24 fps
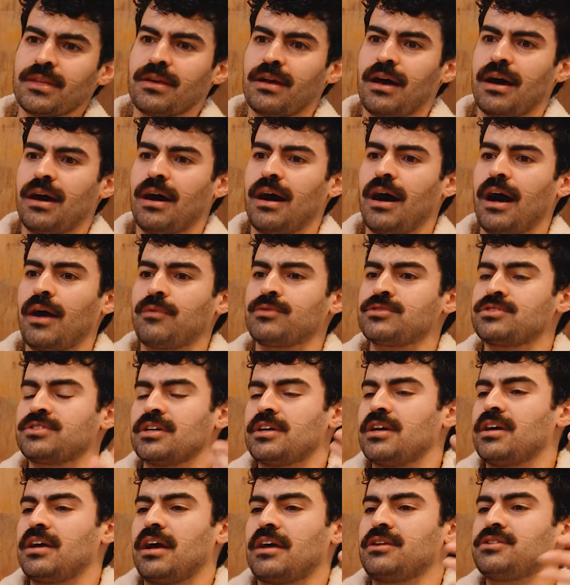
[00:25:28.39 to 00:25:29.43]
uh, I was
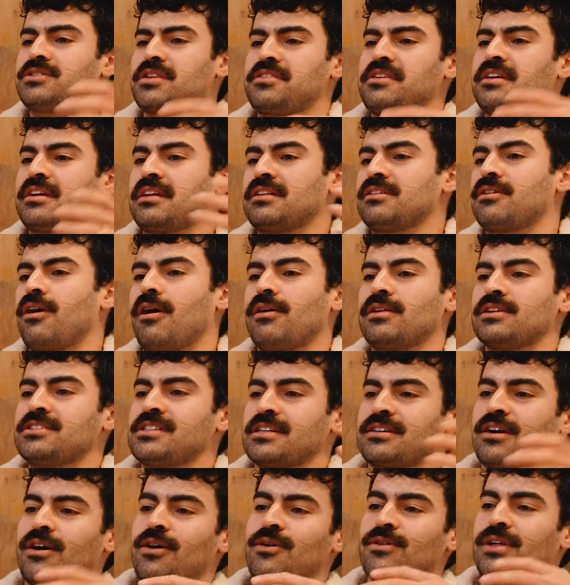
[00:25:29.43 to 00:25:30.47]
I used to think in college
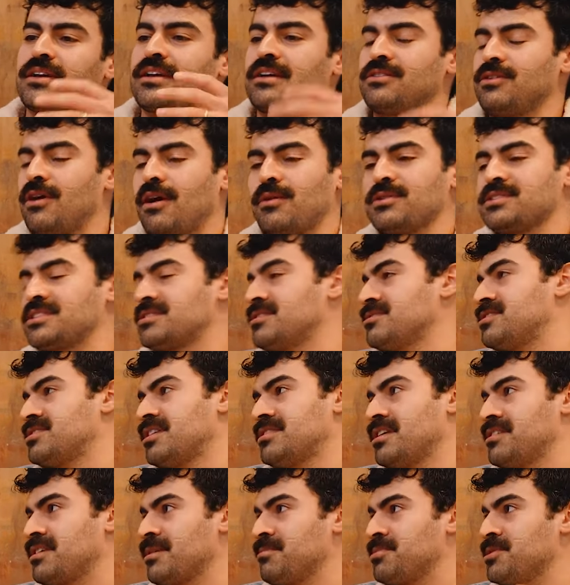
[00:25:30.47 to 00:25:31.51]
like oh like you know I was
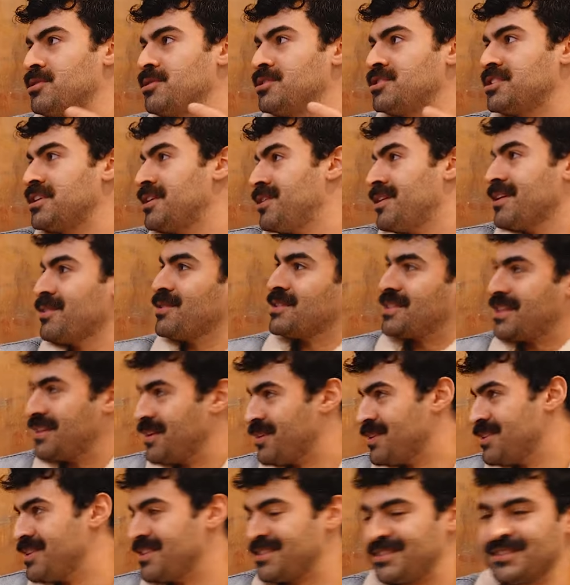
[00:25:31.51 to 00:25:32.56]
studied computer engineering which I know
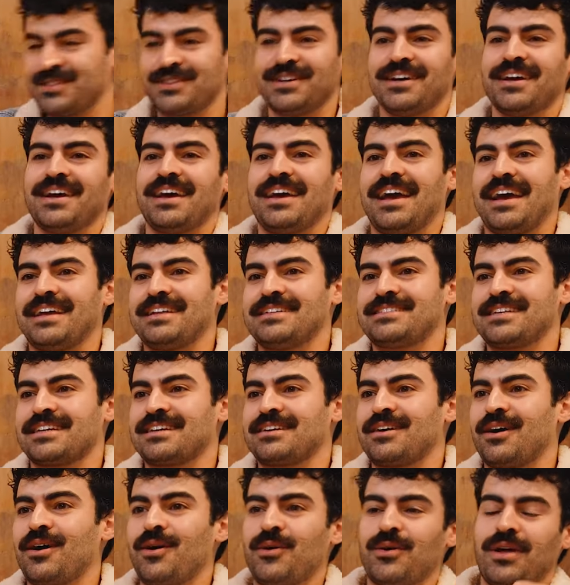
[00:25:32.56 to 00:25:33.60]
you did too and it's
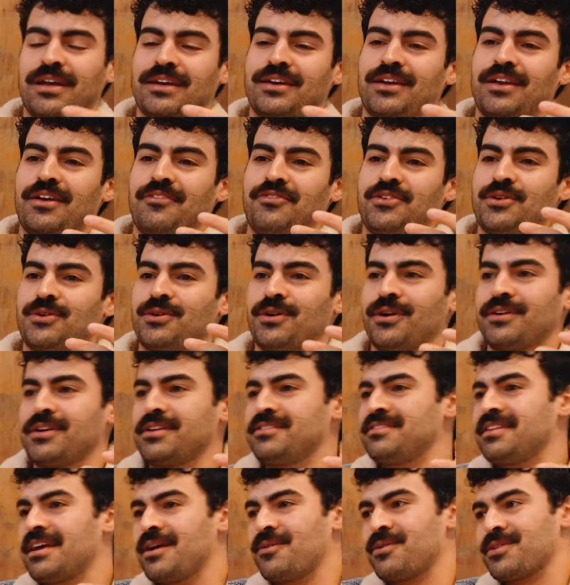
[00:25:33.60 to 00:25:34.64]
like oh like if you're on a
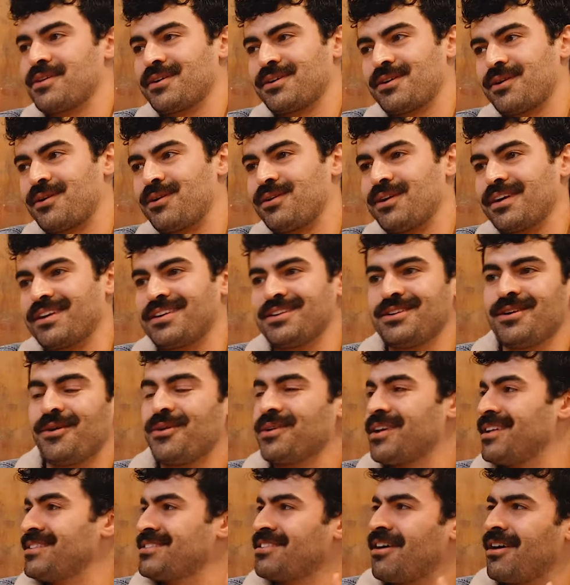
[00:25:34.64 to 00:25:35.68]
date with a girl like you don't
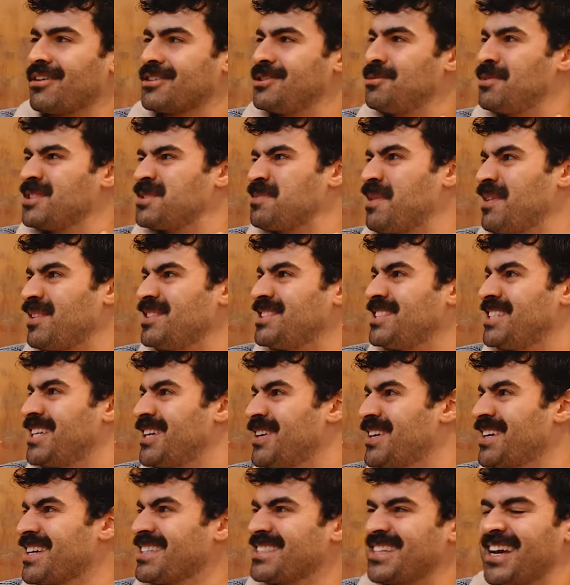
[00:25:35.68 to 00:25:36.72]
want to talk too much about
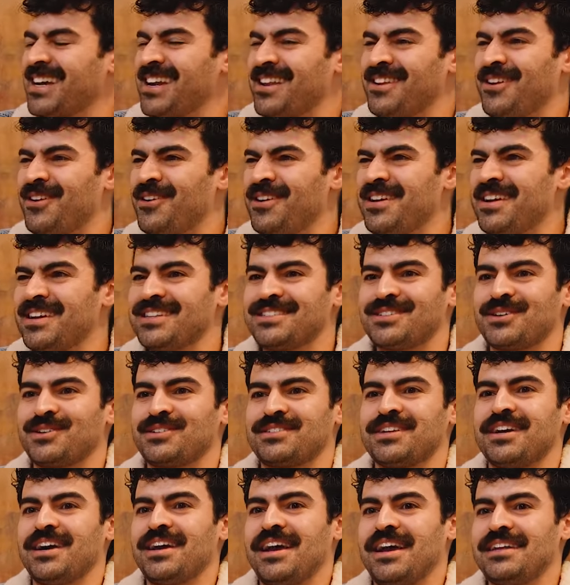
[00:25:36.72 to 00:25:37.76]
engineering it's kind of nerdy and so it's,